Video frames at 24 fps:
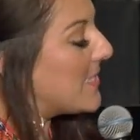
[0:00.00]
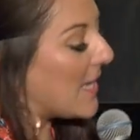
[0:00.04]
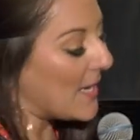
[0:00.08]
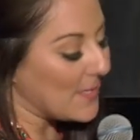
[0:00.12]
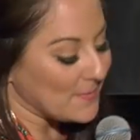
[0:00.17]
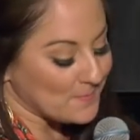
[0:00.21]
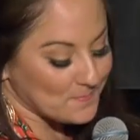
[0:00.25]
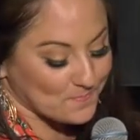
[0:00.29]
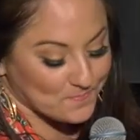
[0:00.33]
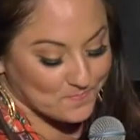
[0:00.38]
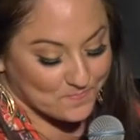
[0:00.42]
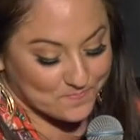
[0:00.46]
and
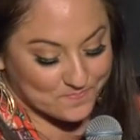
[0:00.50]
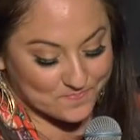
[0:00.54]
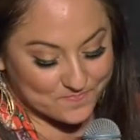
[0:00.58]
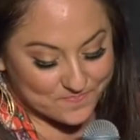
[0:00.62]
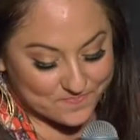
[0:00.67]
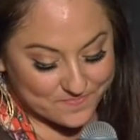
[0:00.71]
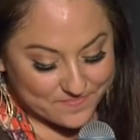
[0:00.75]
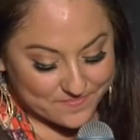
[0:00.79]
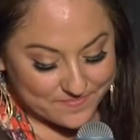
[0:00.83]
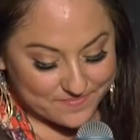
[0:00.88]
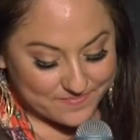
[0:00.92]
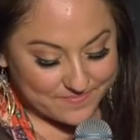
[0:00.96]
um,
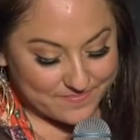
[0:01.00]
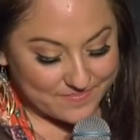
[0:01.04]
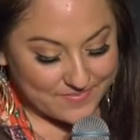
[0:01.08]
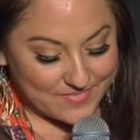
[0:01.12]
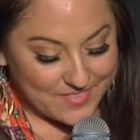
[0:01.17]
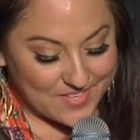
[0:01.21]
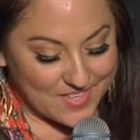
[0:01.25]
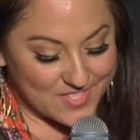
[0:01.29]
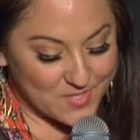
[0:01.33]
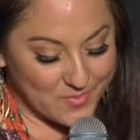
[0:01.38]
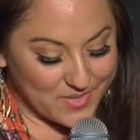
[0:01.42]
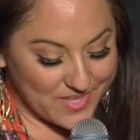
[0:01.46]

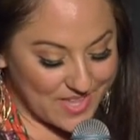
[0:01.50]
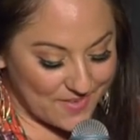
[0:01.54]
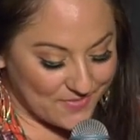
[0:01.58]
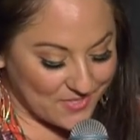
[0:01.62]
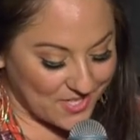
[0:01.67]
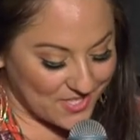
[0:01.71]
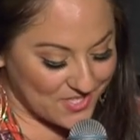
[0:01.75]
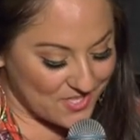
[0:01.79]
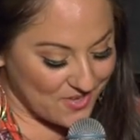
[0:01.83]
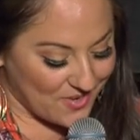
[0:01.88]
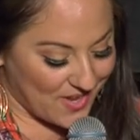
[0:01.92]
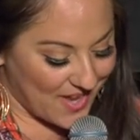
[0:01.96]
so we
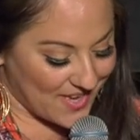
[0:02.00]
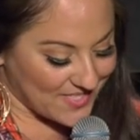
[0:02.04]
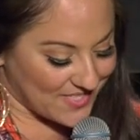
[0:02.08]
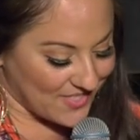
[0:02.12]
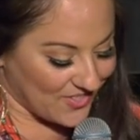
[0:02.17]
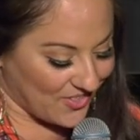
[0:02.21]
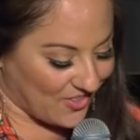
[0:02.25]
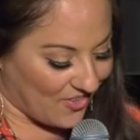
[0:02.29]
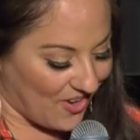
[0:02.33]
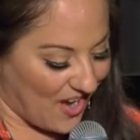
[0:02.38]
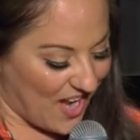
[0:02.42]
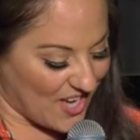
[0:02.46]
left our
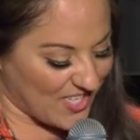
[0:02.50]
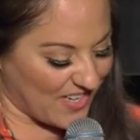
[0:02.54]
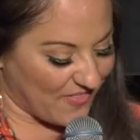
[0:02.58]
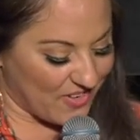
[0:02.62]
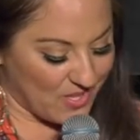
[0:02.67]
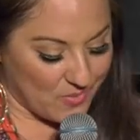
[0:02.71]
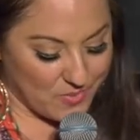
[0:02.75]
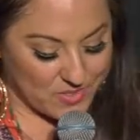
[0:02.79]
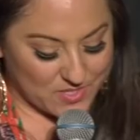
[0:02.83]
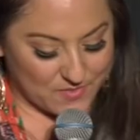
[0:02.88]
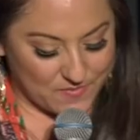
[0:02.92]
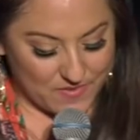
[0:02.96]
suitcase in the garage,
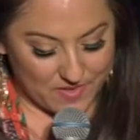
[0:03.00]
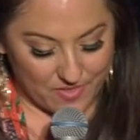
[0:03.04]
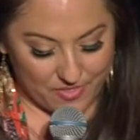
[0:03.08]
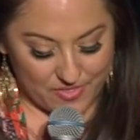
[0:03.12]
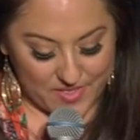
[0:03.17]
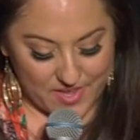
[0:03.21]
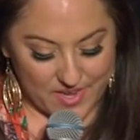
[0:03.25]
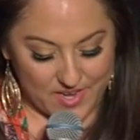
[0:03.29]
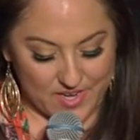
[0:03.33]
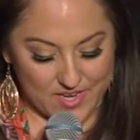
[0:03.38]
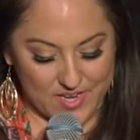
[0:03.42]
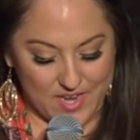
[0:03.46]
everything was
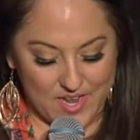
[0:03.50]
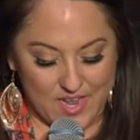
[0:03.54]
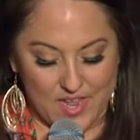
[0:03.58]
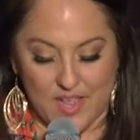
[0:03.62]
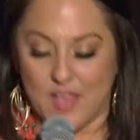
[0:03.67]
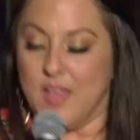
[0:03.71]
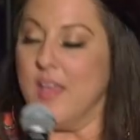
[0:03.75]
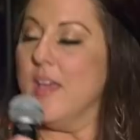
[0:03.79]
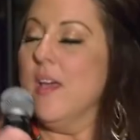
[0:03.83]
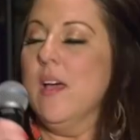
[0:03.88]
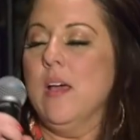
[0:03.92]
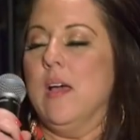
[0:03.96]
filthy, and
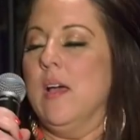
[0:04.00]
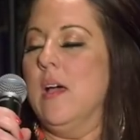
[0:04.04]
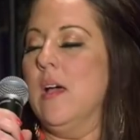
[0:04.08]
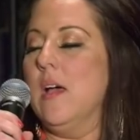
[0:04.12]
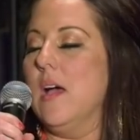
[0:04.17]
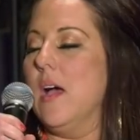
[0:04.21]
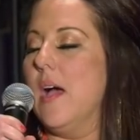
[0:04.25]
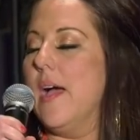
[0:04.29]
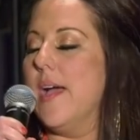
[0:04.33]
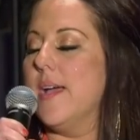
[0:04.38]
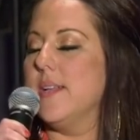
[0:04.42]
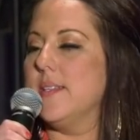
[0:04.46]

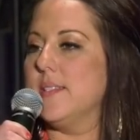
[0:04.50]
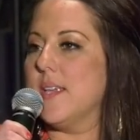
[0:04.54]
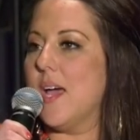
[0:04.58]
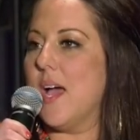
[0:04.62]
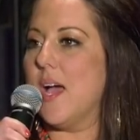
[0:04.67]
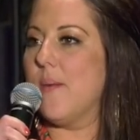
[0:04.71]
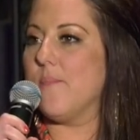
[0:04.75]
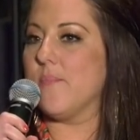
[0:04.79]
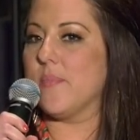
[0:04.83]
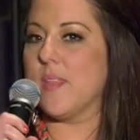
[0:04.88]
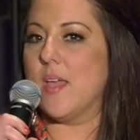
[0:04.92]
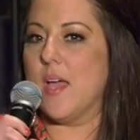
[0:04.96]
and
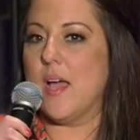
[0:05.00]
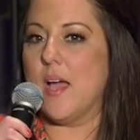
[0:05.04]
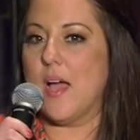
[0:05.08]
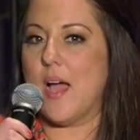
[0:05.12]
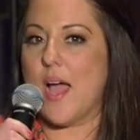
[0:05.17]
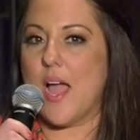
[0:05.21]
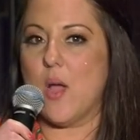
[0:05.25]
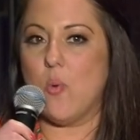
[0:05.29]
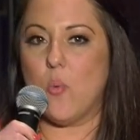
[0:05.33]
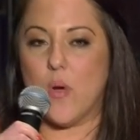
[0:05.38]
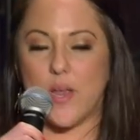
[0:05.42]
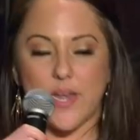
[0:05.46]
um,
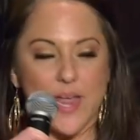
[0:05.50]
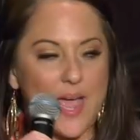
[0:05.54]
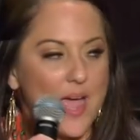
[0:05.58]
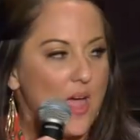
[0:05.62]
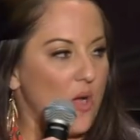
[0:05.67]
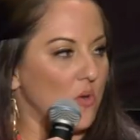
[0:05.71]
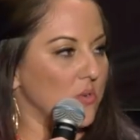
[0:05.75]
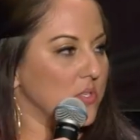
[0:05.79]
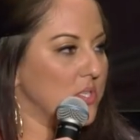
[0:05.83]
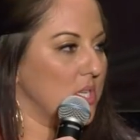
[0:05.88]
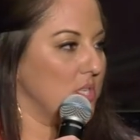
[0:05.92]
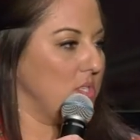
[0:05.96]
I went
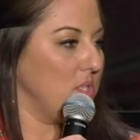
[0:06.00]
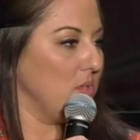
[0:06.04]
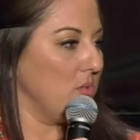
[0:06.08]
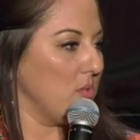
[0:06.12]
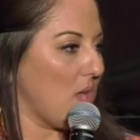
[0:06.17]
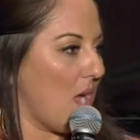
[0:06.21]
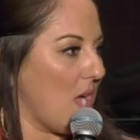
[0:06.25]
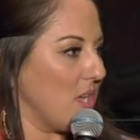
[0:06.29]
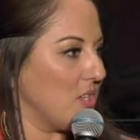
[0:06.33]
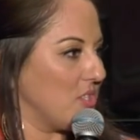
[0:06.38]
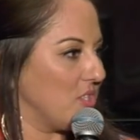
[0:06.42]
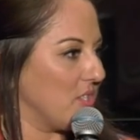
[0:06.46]
out to
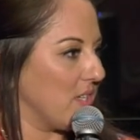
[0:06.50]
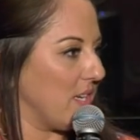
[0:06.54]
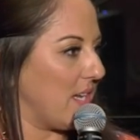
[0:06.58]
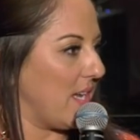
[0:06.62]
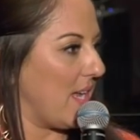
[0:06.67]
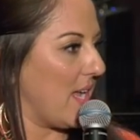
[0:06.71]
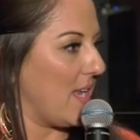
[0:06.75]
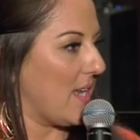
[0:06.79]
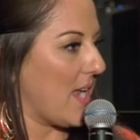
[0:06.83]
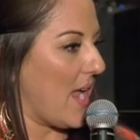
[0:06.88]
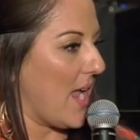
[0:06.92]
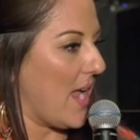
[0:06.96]
do
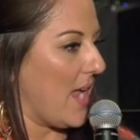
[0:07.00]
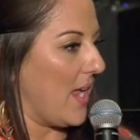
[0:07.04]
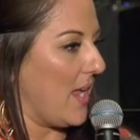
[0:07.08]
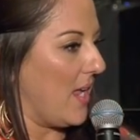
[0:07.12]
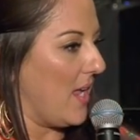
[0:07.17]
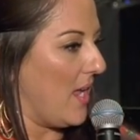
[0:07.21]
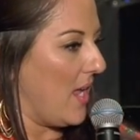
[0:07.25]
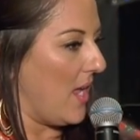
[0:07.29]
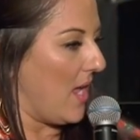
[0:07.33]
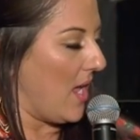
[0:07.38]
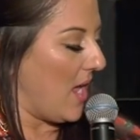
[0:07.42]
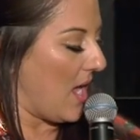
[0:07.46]
laundry, and
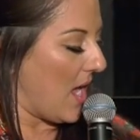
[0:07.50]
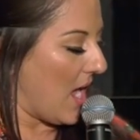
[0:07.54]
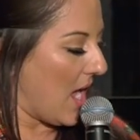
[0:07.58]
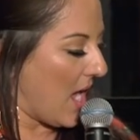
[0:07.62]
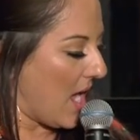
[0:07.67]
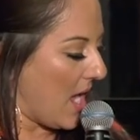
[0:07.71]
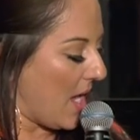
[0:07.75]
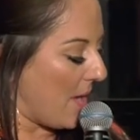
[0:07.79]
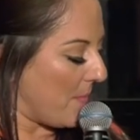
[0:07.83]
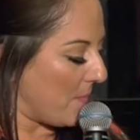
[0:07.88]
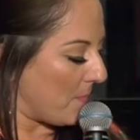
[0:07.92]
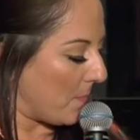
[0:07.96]
I,
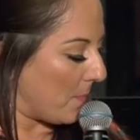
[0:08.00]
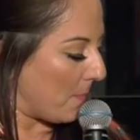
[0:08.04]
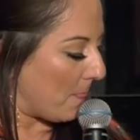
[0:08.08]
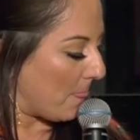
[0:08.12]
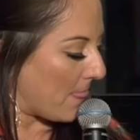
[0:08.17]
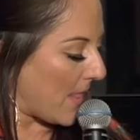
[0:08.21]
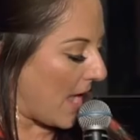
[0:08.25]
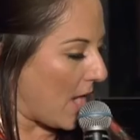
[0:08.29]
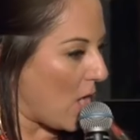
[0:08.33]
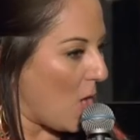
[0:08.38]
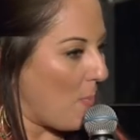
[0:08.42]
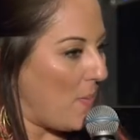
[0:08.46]
um,
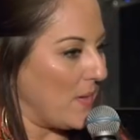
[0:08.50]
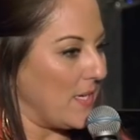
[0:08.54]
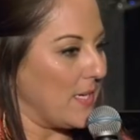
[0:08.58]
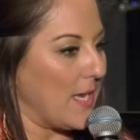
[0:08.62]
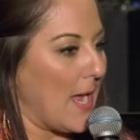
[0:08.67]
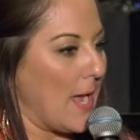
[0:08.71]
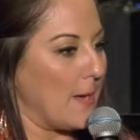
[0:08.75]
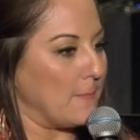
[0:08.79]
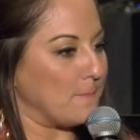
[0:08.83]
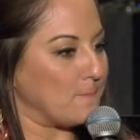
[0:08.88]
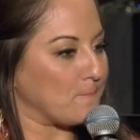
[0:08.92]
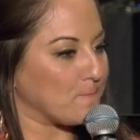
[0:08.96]
I opened
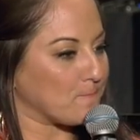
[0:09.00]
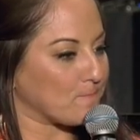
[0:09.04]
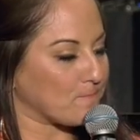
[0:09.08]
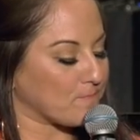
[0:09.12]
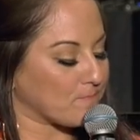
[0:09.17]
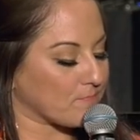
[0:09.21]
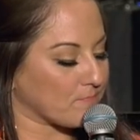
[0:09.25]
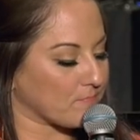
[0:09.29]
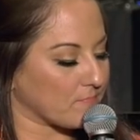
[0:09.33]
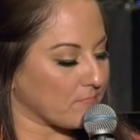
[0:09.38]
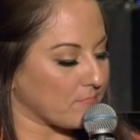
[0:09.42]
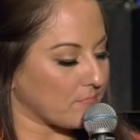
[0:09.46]
it up,
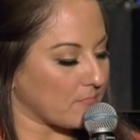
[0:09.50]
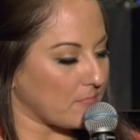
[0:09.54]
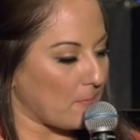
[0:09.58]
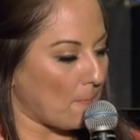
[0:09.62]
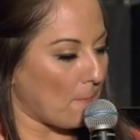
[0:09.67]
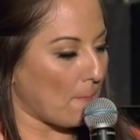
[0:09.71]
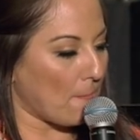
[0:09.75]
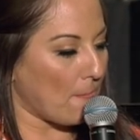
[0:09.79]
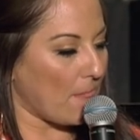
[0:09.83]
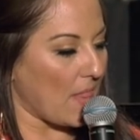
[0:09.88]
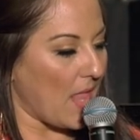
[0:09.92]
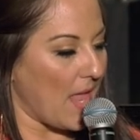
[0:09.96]

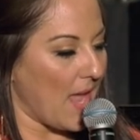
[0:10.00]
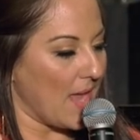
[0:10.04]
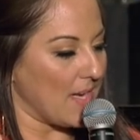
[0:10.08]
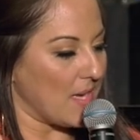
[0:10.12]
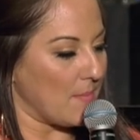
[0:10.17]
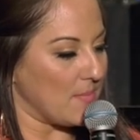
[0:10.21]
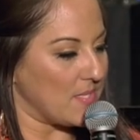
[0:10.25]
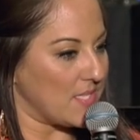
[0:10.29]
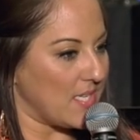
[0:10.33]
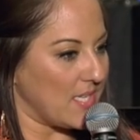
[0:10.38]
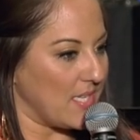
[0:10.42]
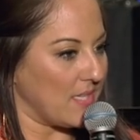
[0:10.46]

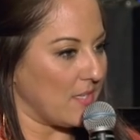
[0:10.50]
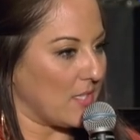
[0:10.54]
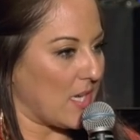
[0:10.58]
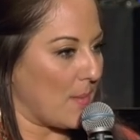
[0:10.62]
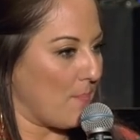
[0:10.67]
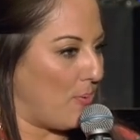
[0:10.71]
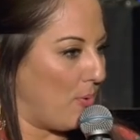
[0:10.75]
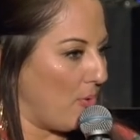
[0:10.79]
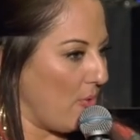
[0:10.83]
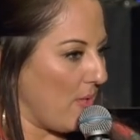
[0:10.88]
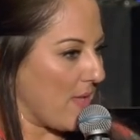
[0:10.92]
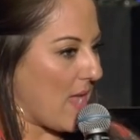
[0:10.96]
and I'm sitting
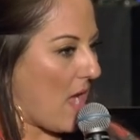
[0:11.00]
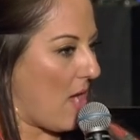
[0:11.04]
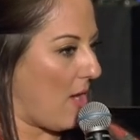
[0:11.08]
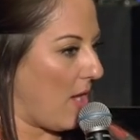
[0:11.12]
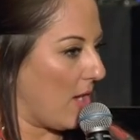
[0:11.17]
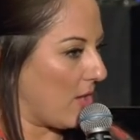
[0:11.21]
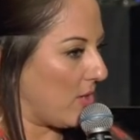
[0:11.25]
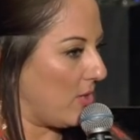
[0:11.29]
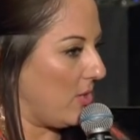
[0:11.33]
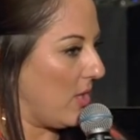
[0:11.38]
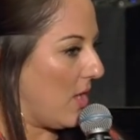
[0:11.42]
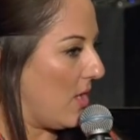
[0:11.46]
there and I'm pulling
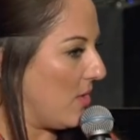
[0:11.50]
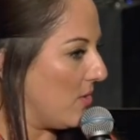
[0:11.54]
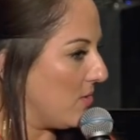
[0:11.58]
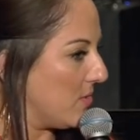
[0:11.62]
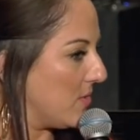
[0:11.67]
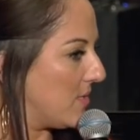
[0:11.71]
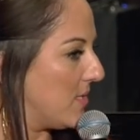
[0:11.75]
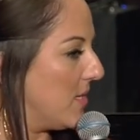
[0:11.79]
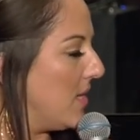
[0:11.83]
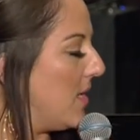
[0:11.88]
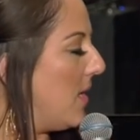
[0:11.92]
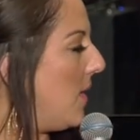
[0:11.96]
out our
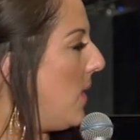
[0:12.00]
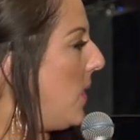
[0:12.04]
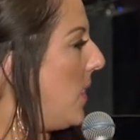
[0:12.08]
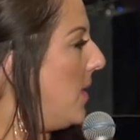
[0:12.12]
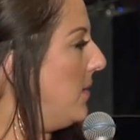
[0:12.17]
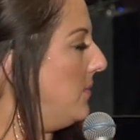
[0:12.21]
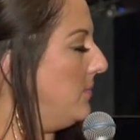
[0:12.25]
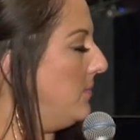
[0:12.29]
clothes